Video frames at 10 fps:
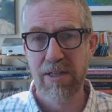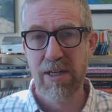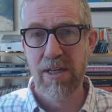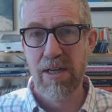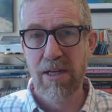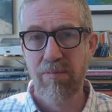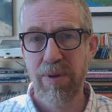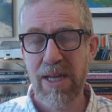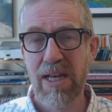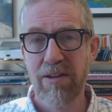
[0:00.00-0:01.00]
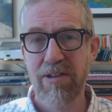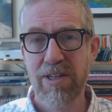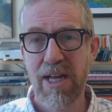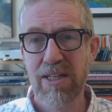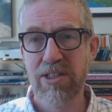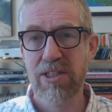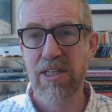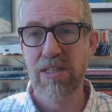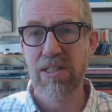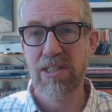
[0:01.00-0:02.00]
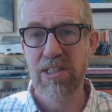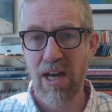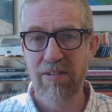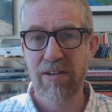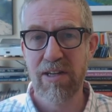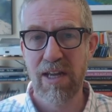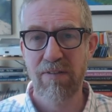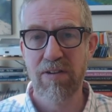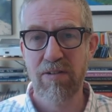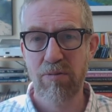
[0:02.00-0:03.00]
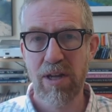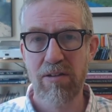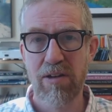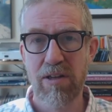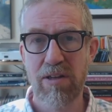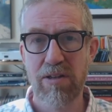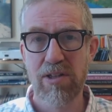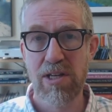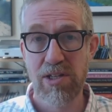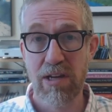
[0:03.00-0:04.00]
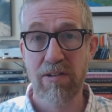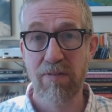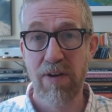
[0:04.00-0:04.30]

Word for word: Being less intelligent doesn't give us a reason that justifies